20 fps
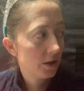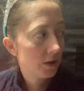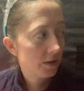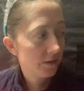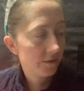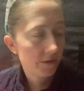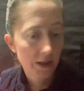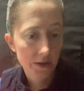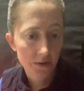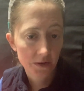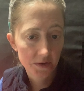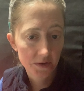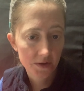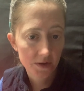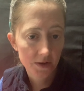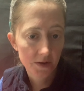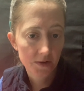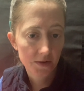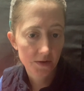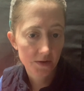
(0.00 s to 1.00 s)

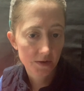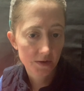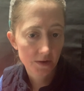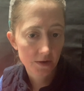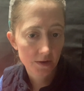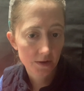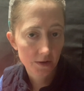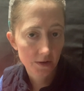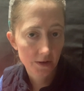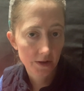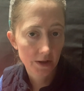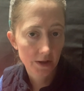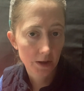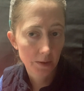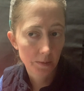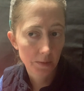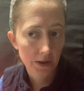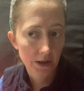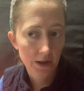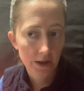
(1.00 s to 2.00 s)
viruses that are
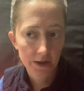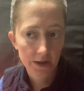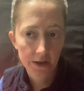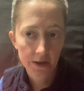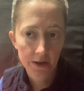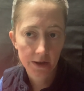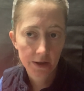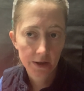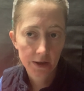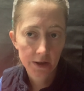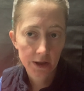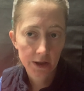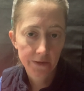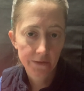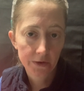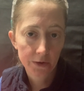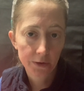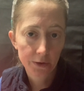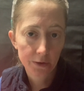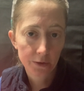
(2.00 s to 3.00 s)
bad if
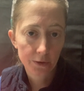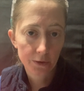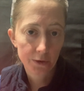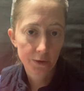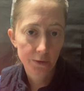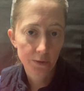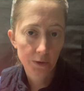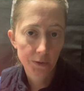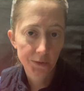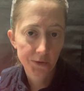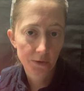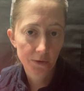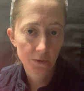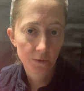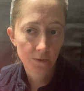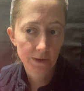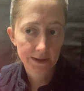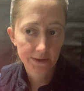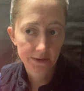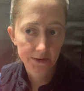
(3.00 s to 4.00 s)
you do ozone
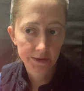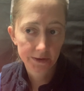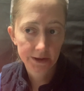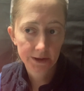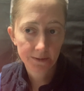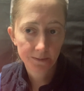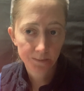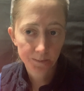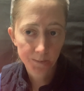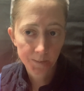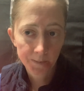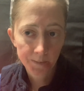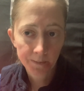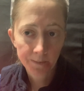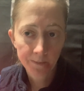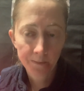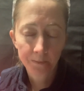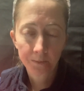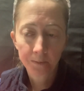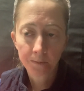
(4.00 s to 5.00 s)
rectally,
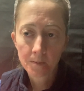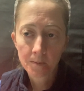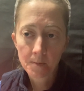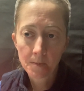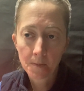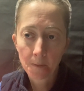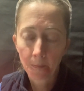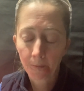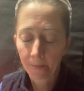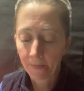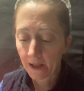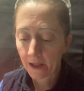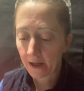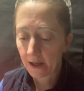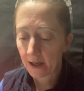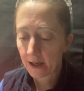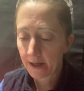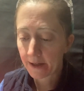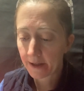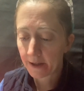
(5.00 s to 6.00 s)

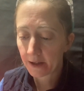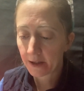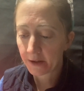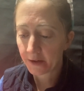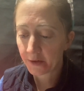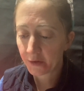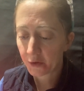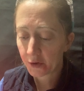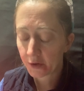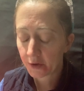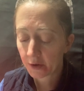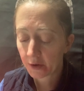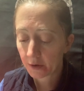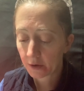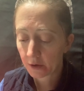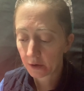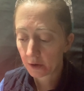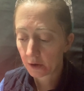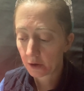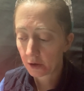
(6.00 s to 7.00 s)
and
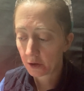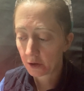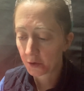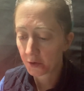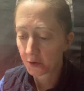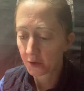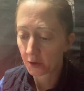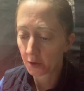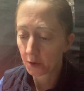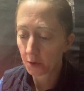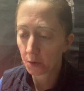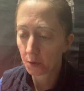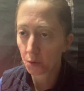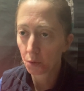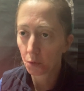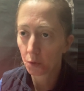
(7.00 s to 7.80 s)
also